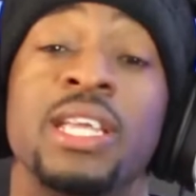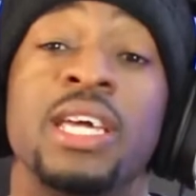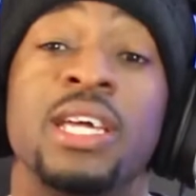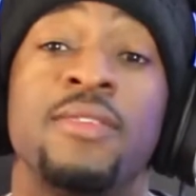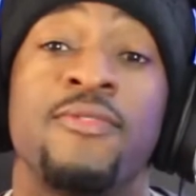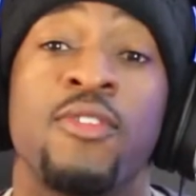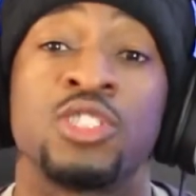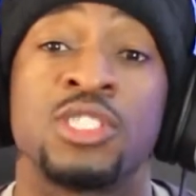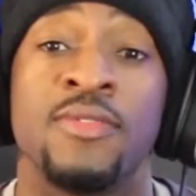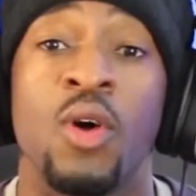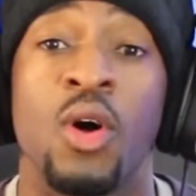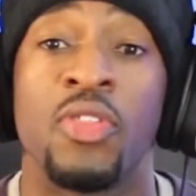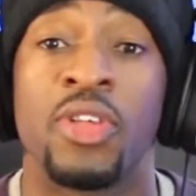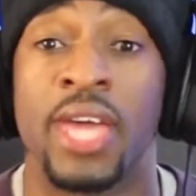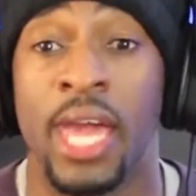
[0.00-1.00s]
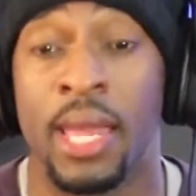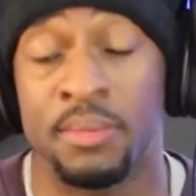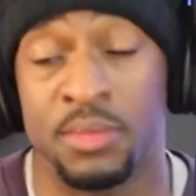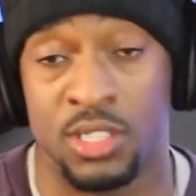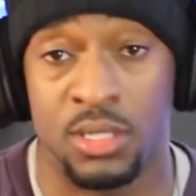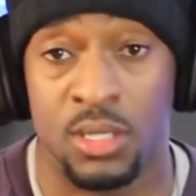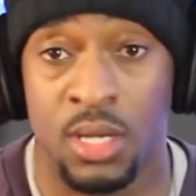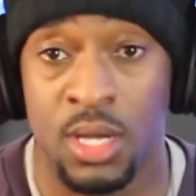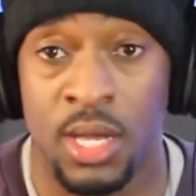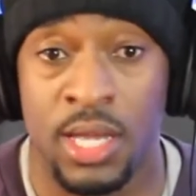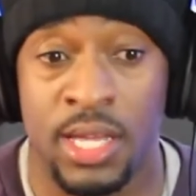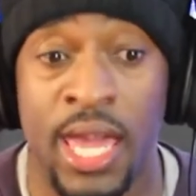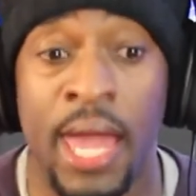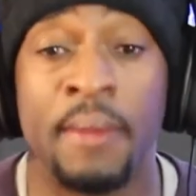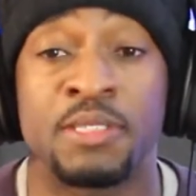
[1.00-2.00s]
need, first of all, the games.
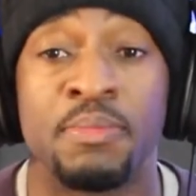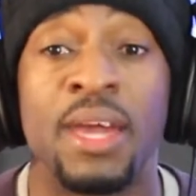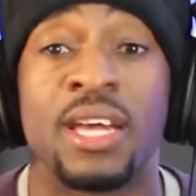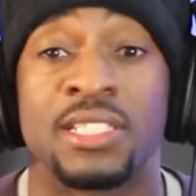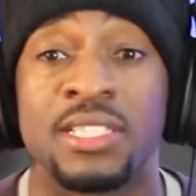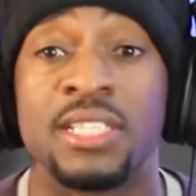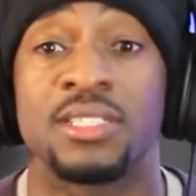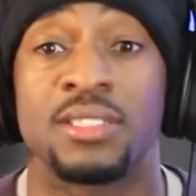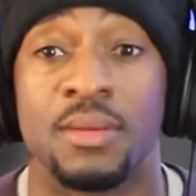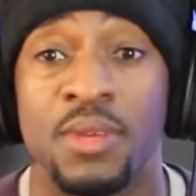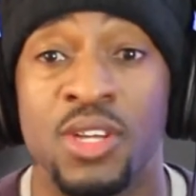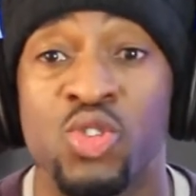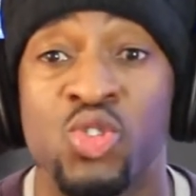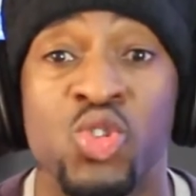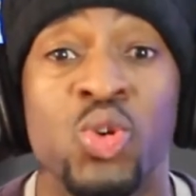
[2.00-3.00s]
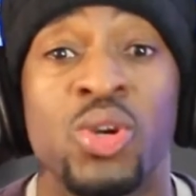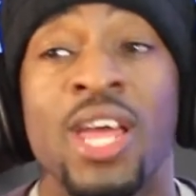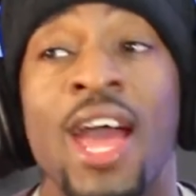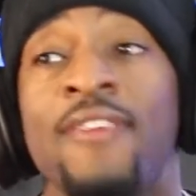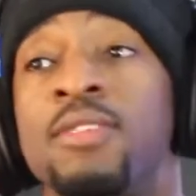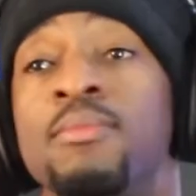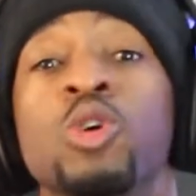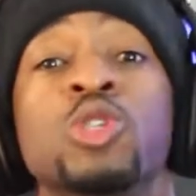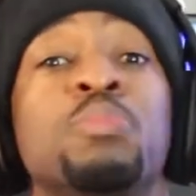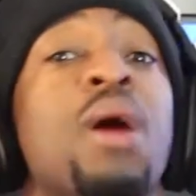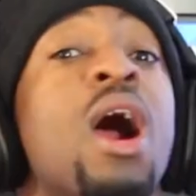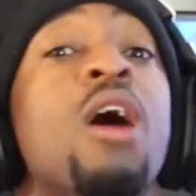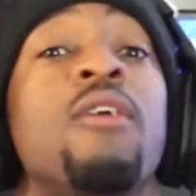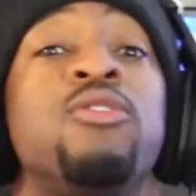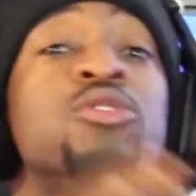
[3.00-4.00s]
Games make a system. You can have the most
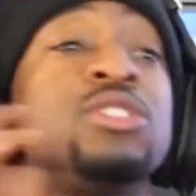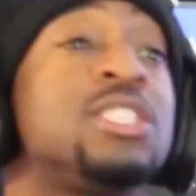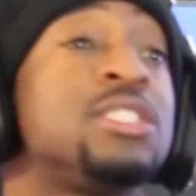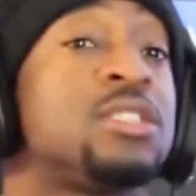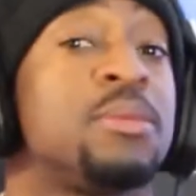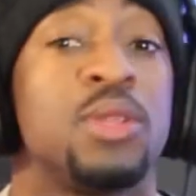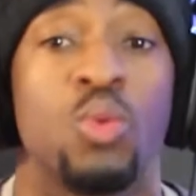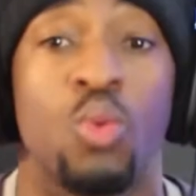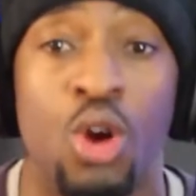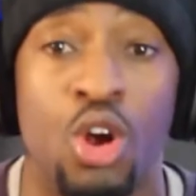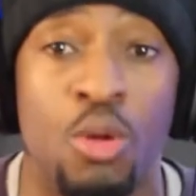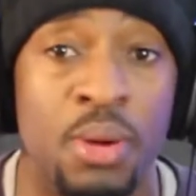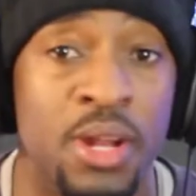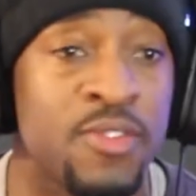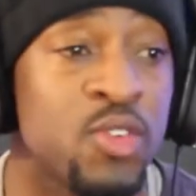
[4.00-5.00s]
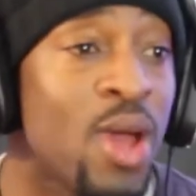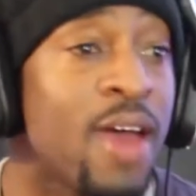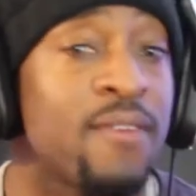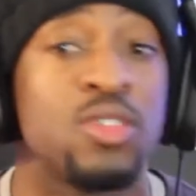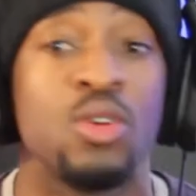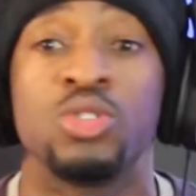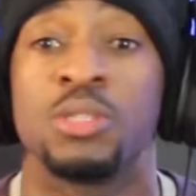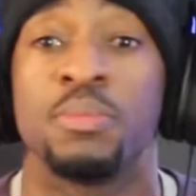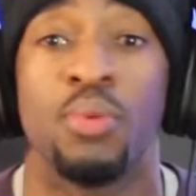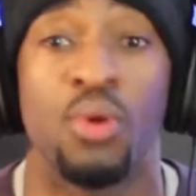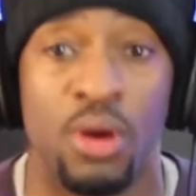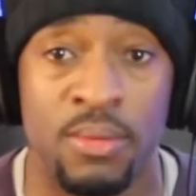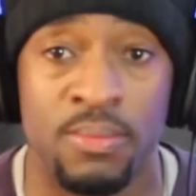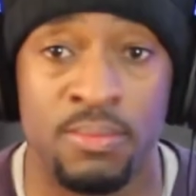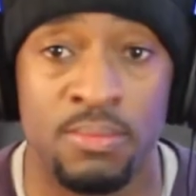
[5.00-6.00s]
powerful system in the world, but if you have no
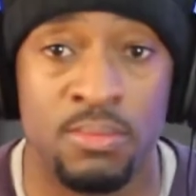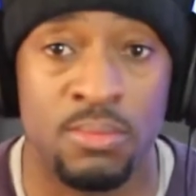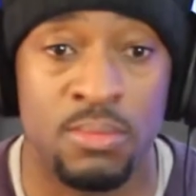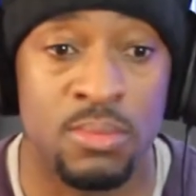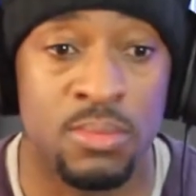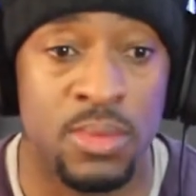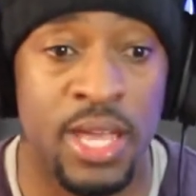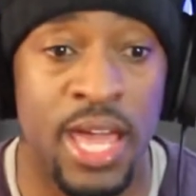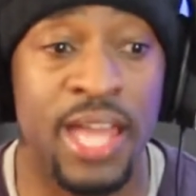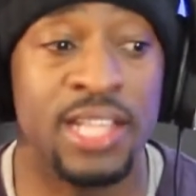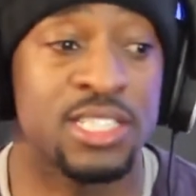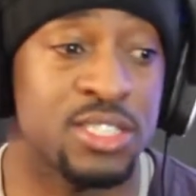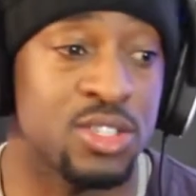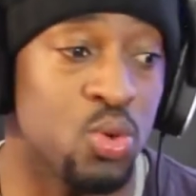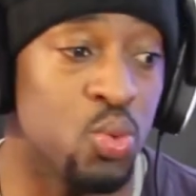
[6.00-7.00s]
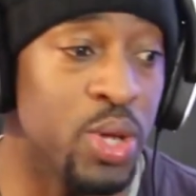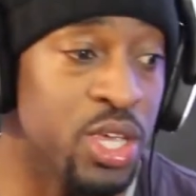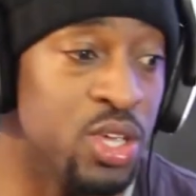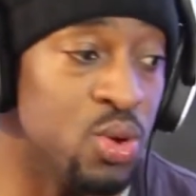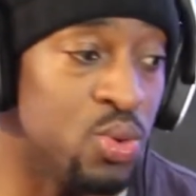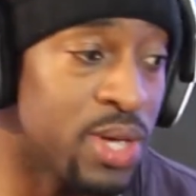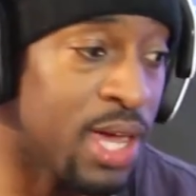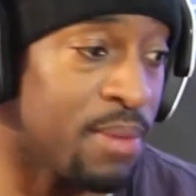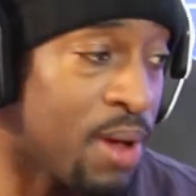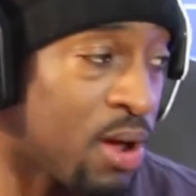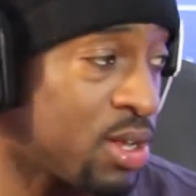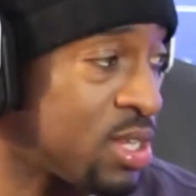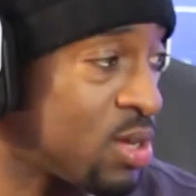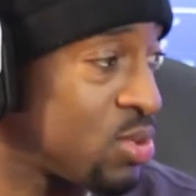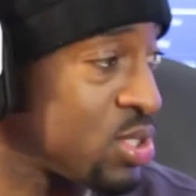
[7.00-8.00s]
support, hence the Wii U came
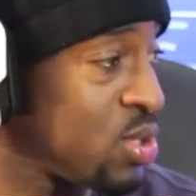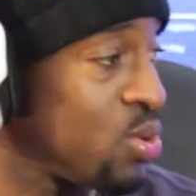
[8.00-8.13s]
out and there was